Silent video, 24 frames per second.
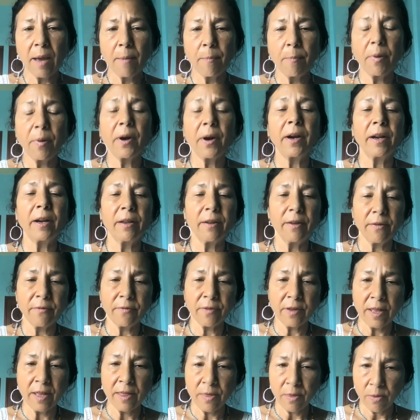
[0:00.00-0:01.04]
I'm part
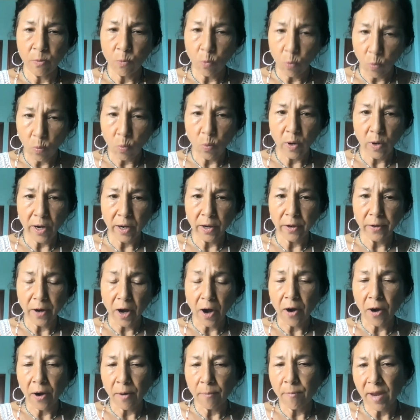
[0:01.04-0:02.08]
of, and
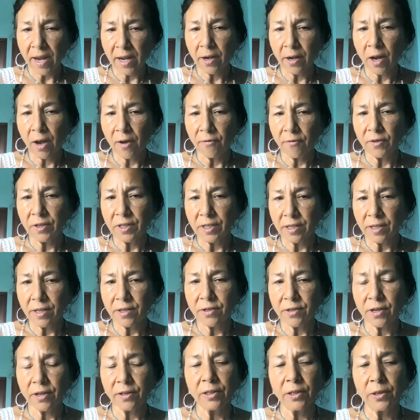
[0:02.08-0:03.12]
where our main
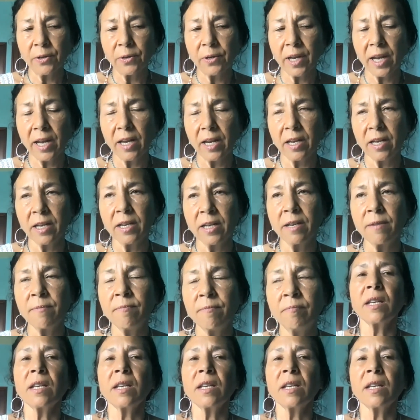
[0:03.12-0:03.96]
offices are located